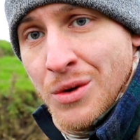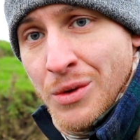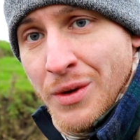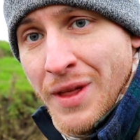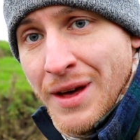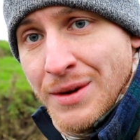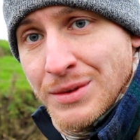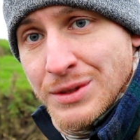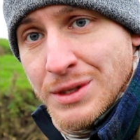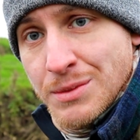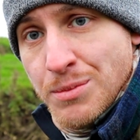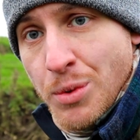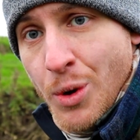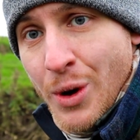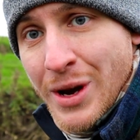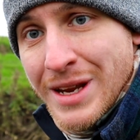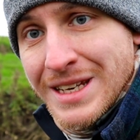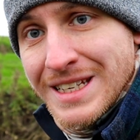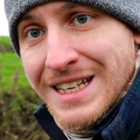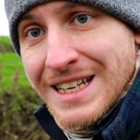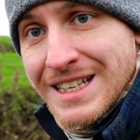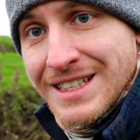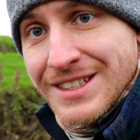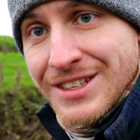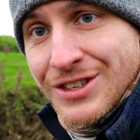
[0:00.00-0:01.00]
Well, that was a pretty
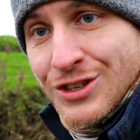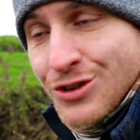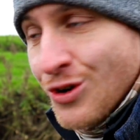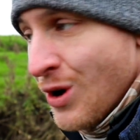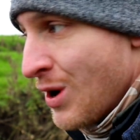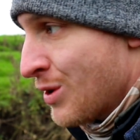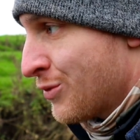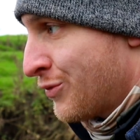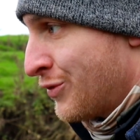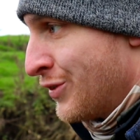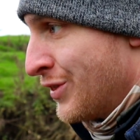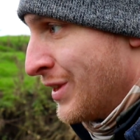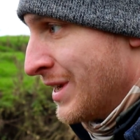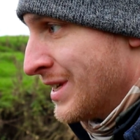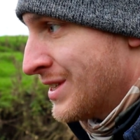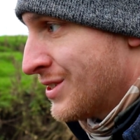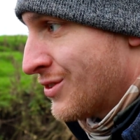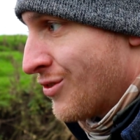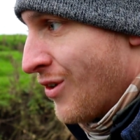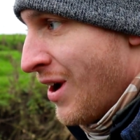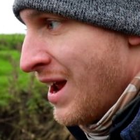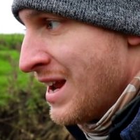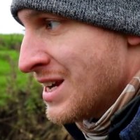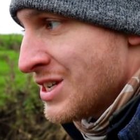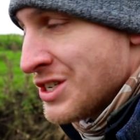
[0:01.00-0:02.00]
decent trout for this
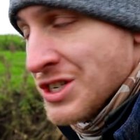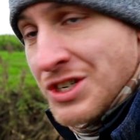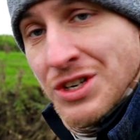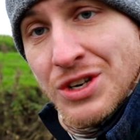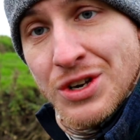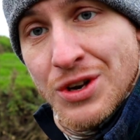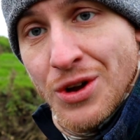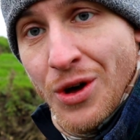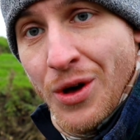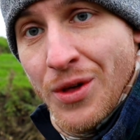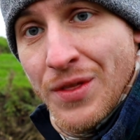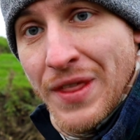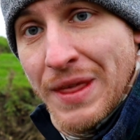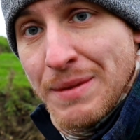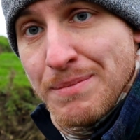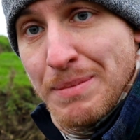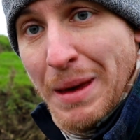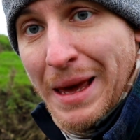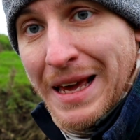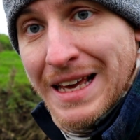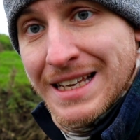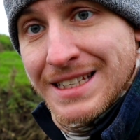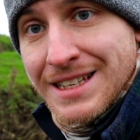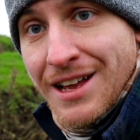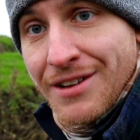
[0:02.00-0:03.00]
stretch. Not the
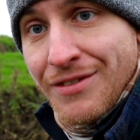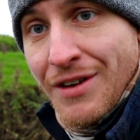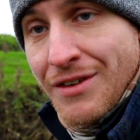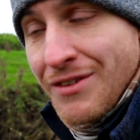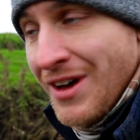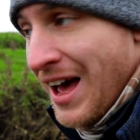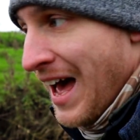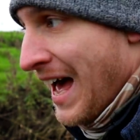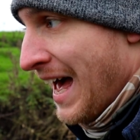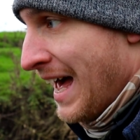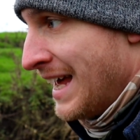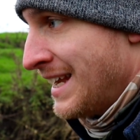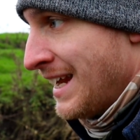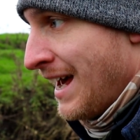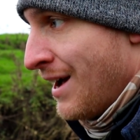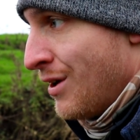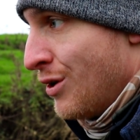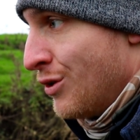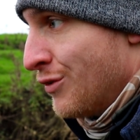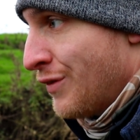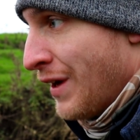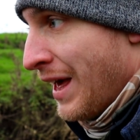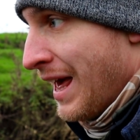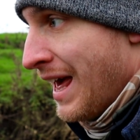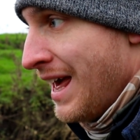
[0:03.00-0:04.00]
biggest I've ever had out
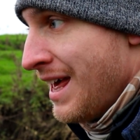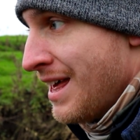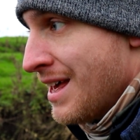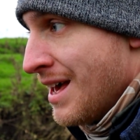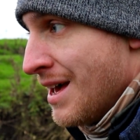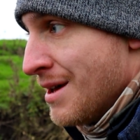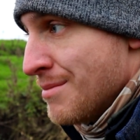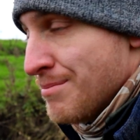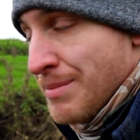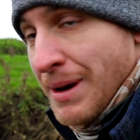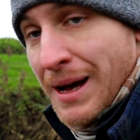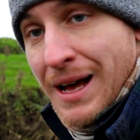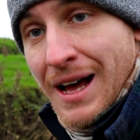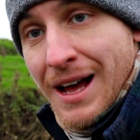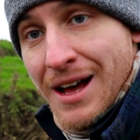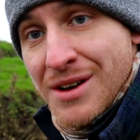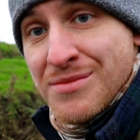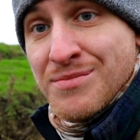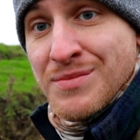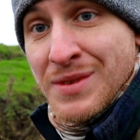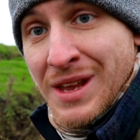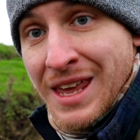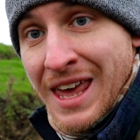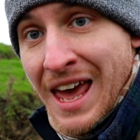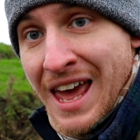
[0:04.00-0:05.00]
of here,
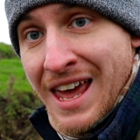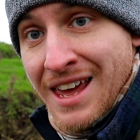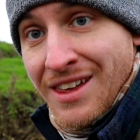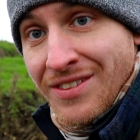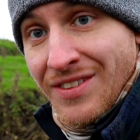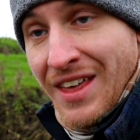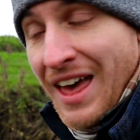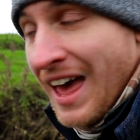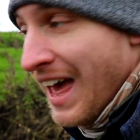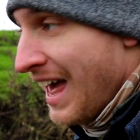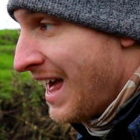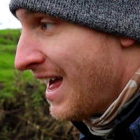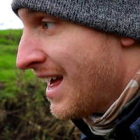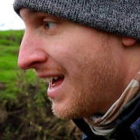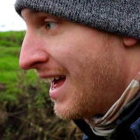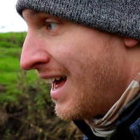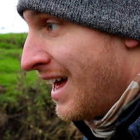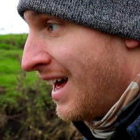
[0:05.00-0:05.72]
but getting there.